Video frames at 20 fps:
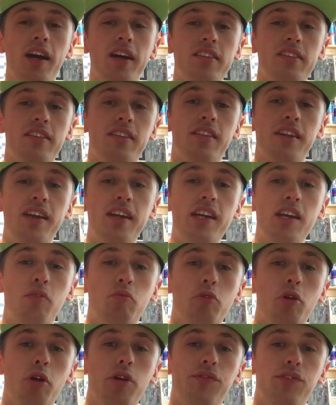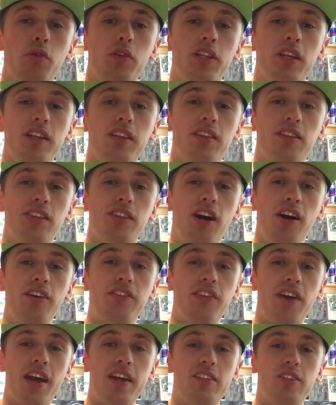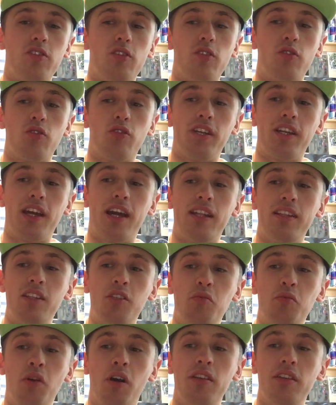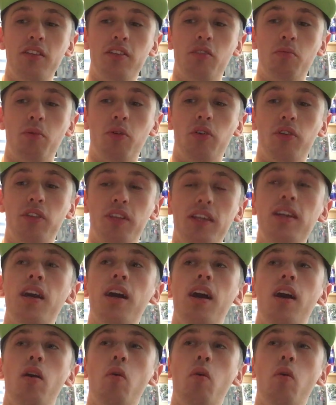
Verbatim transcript: Today we're reviewing Duff energy drink and this one is more on the